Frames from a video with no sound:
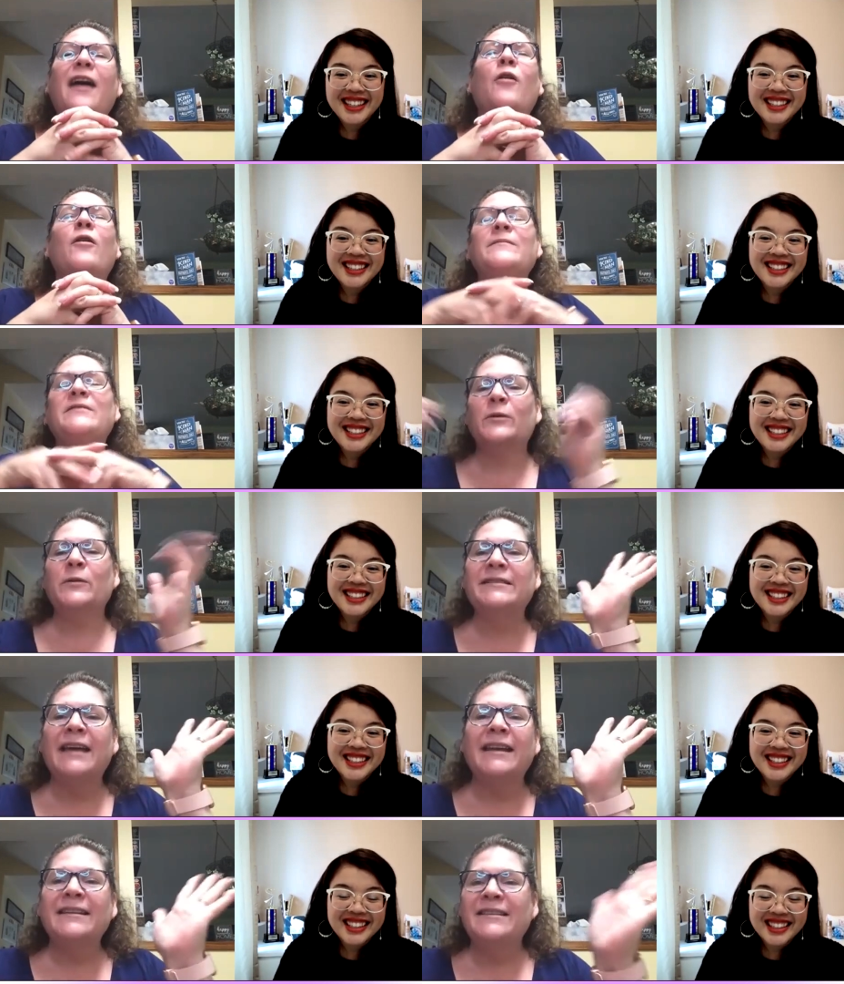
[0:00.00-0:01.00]
Speaker 1: Oh, I'm so
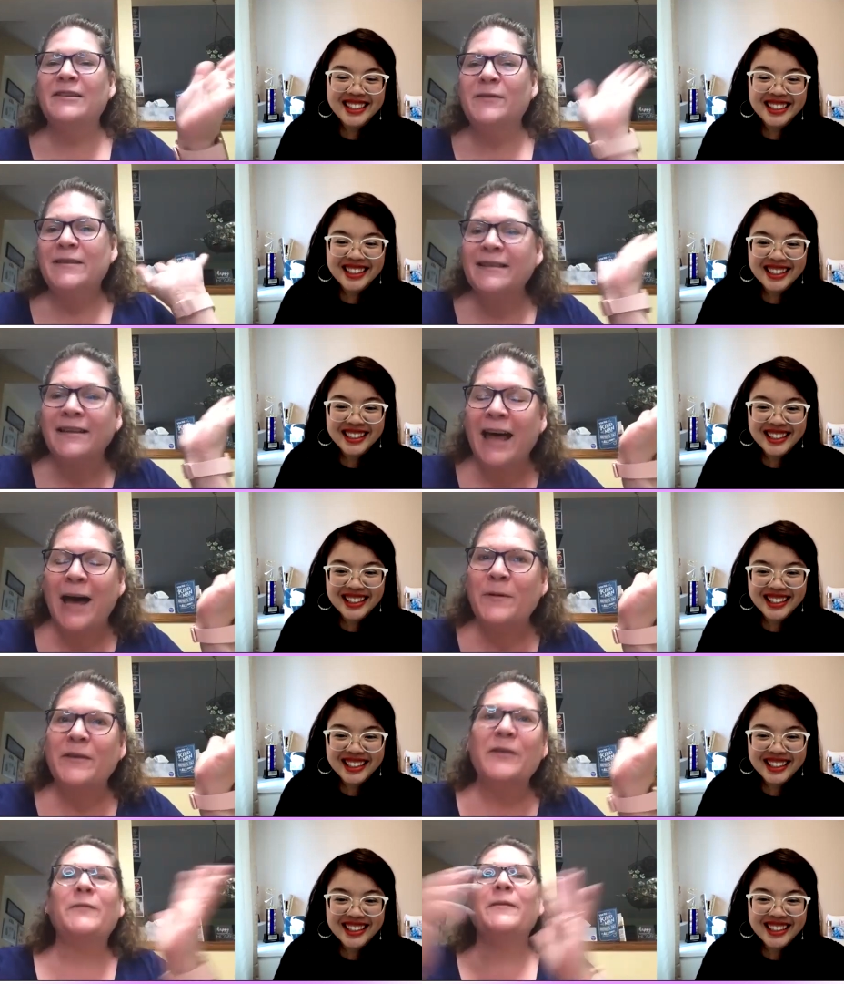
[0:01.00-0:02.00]
excited to do this collab with
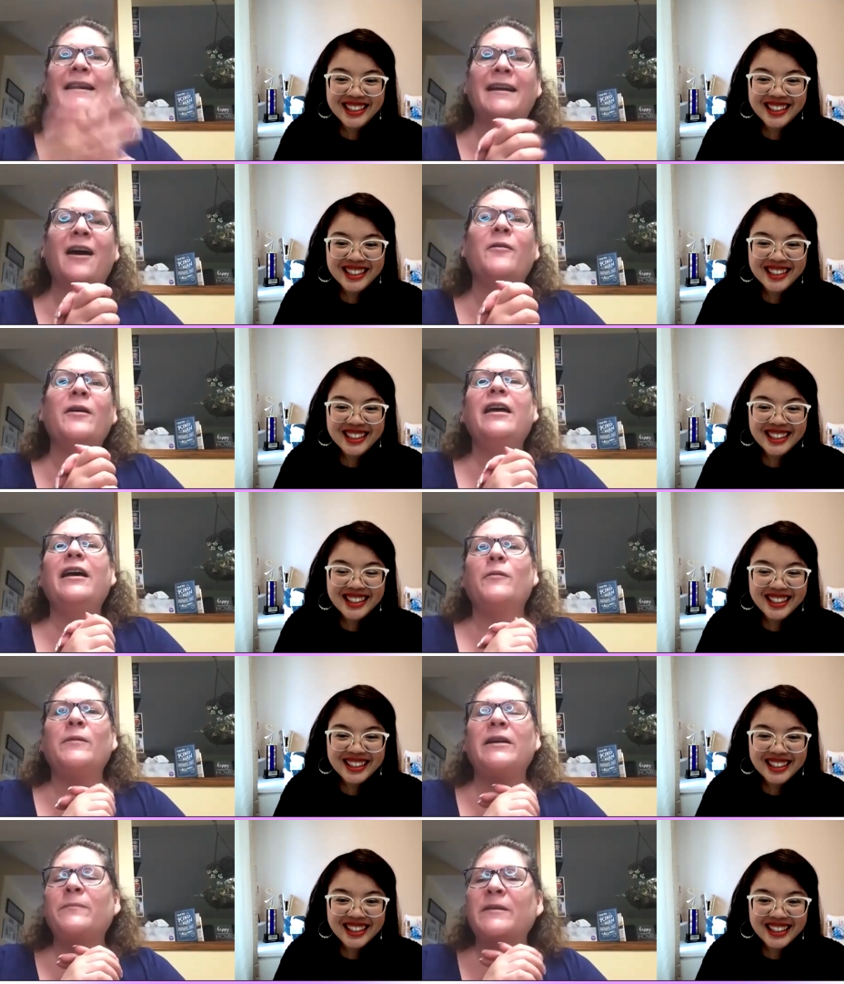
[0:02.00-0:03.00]
her right now.
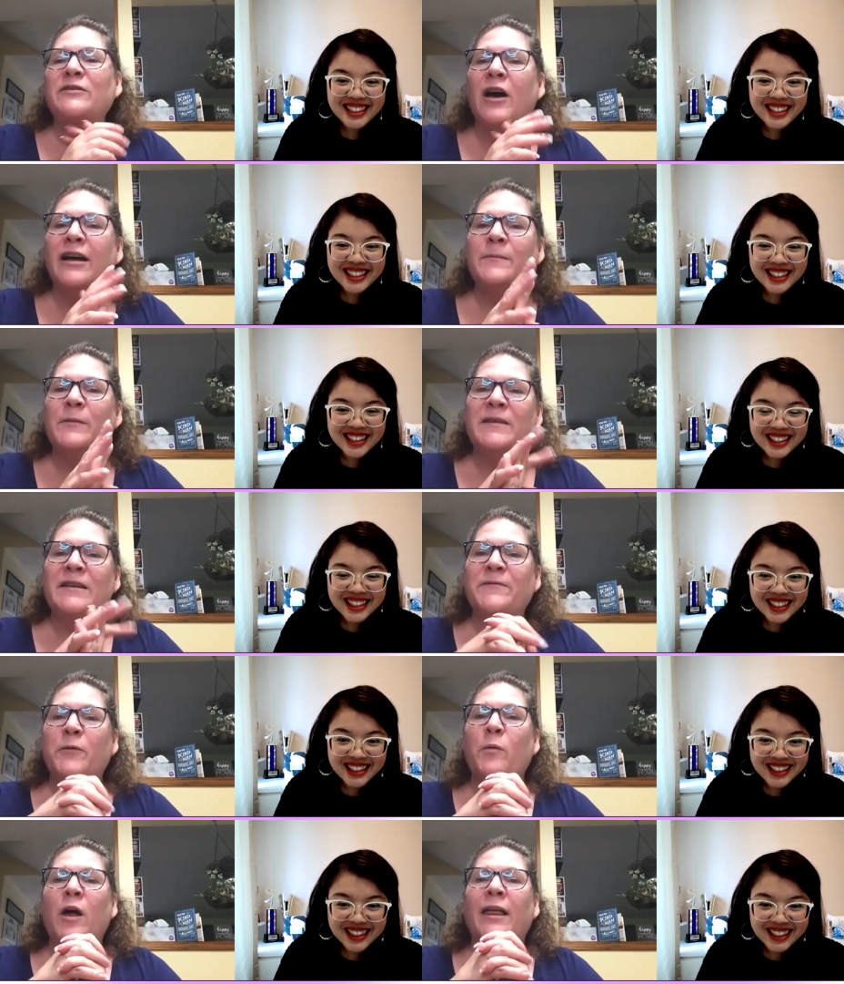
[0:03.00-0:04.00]
We've been talking about this for a
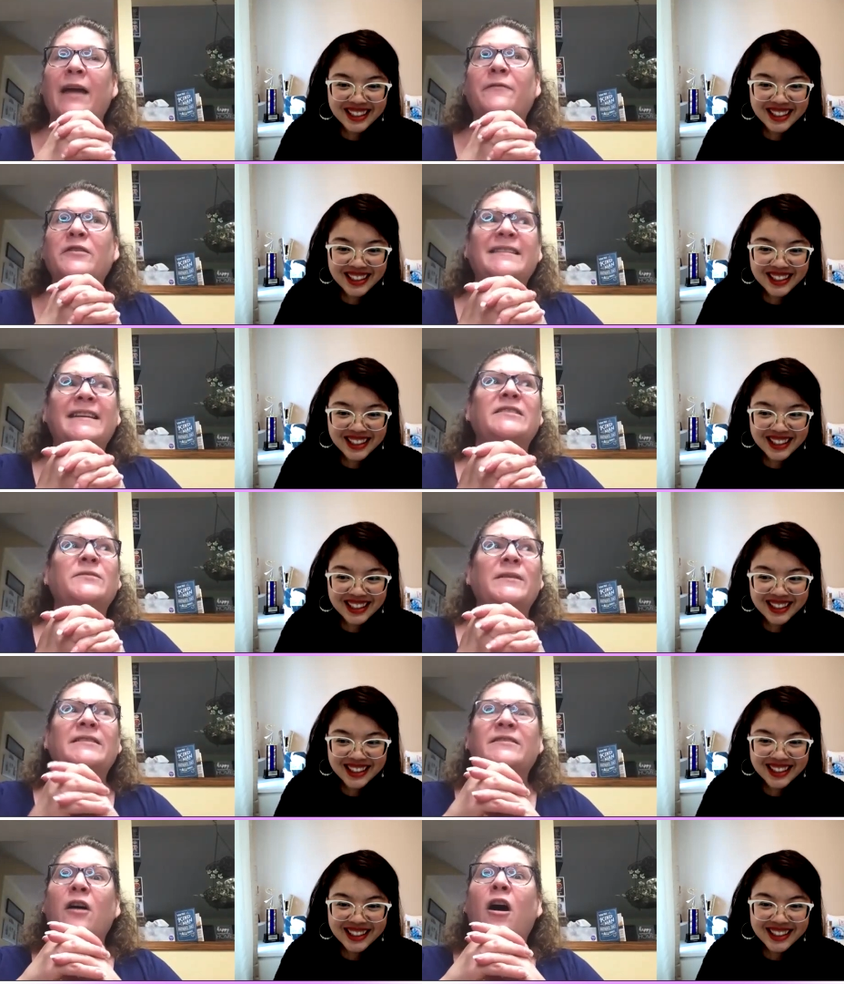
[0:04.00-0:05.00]
while, ever since we
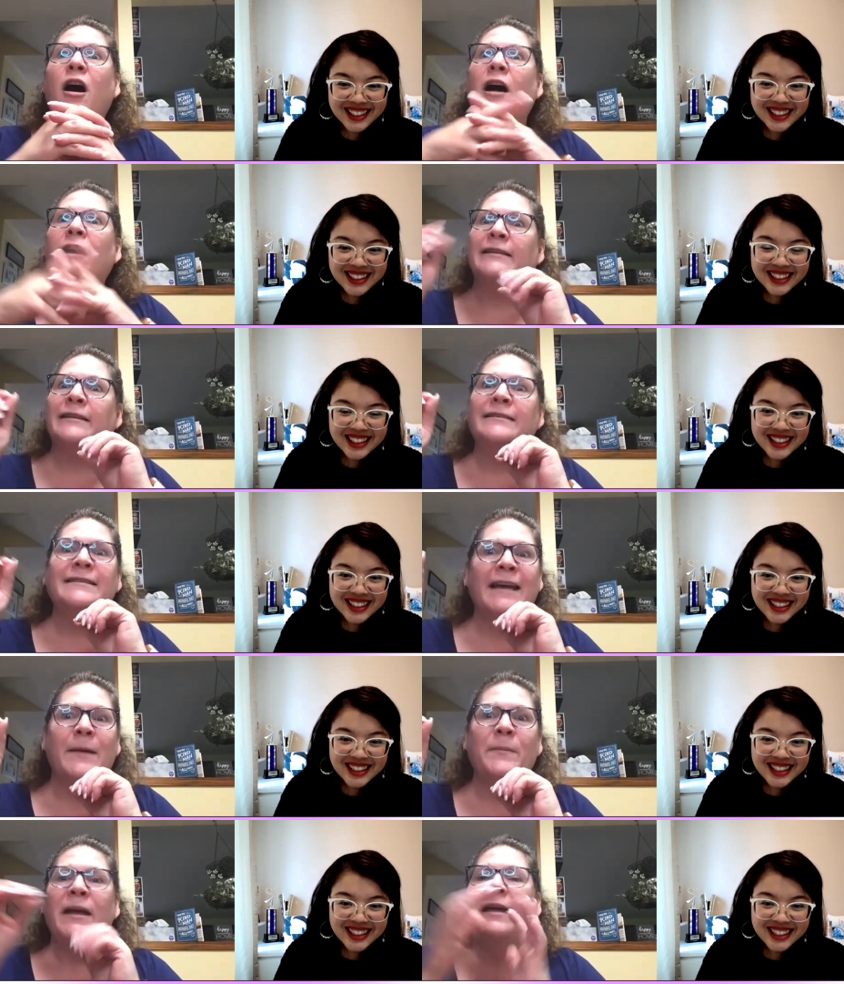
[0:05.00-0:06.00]
saw a little tip.
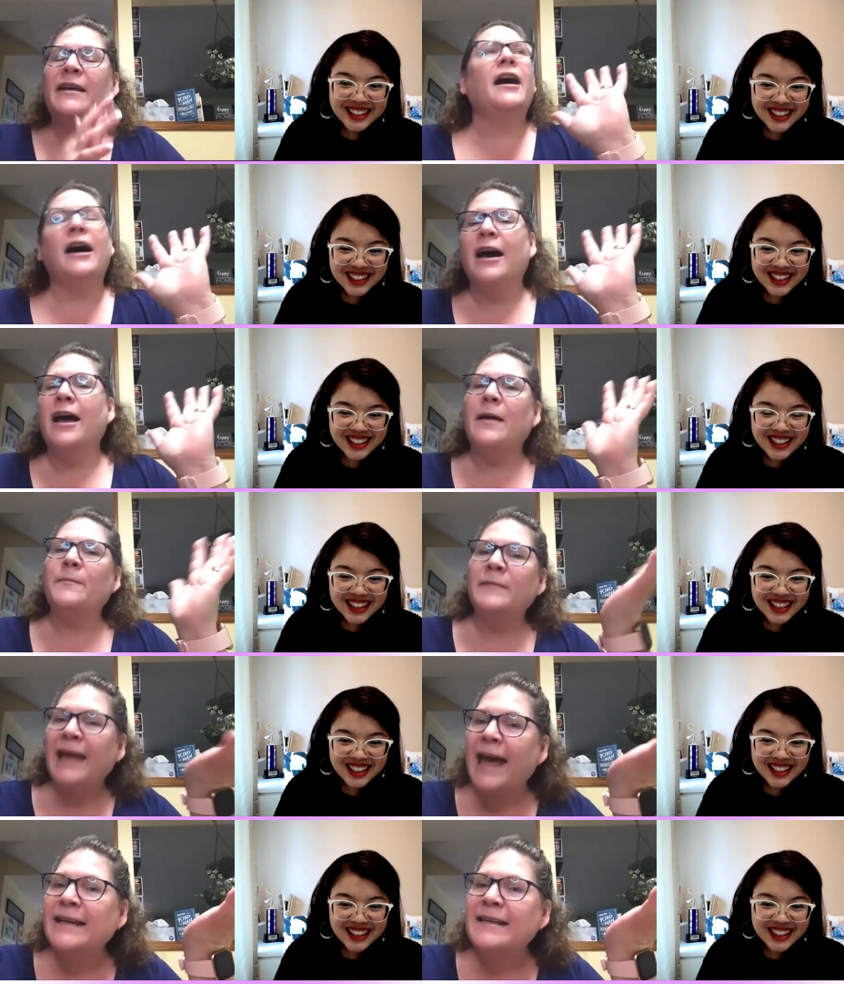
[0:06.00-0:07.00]
I'm
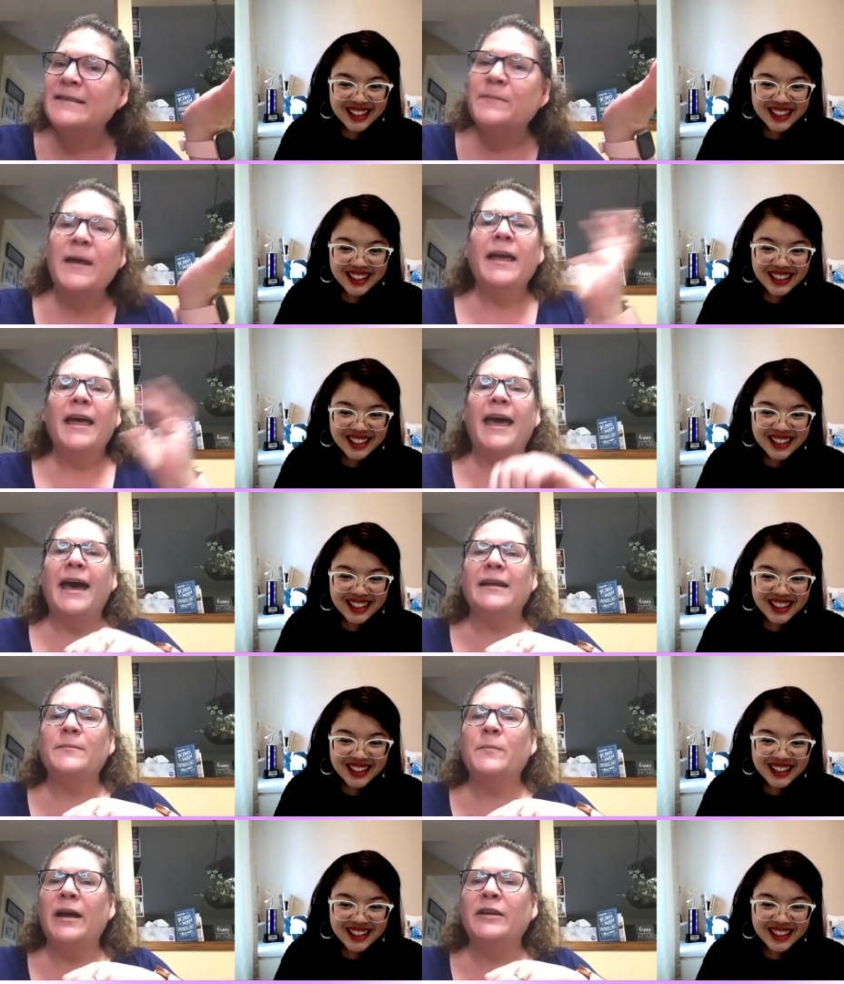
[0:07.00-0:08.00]
Candace and
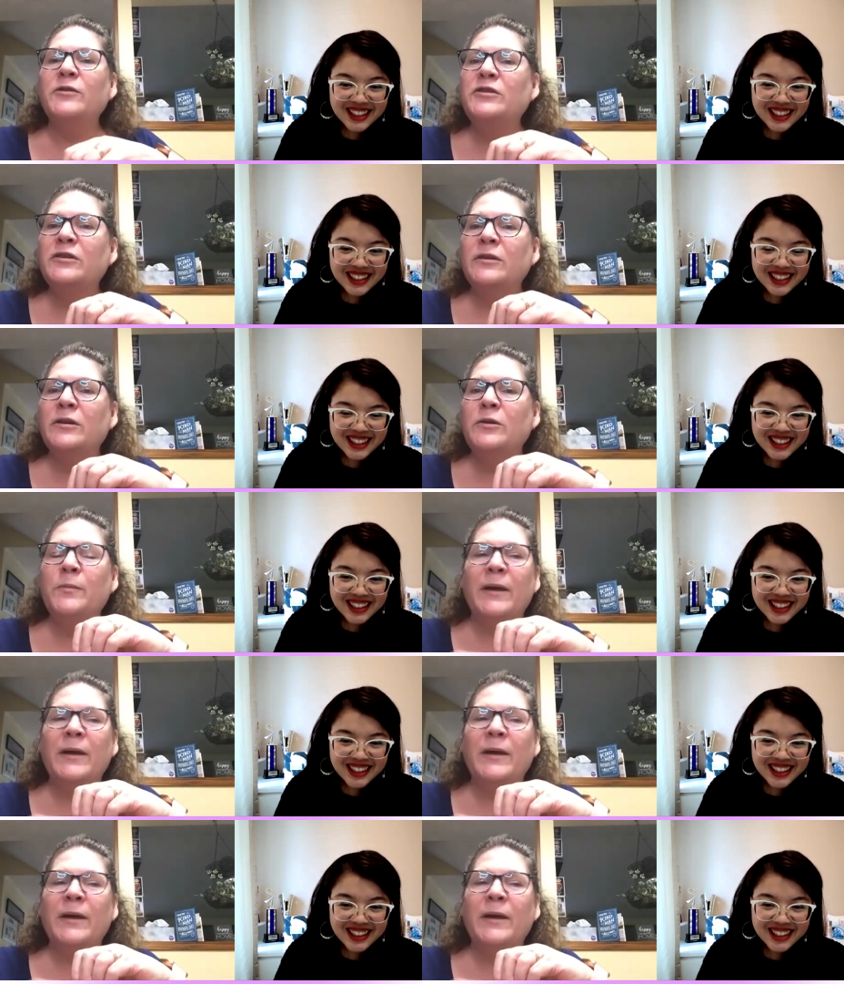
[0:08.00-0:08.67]
my YouTube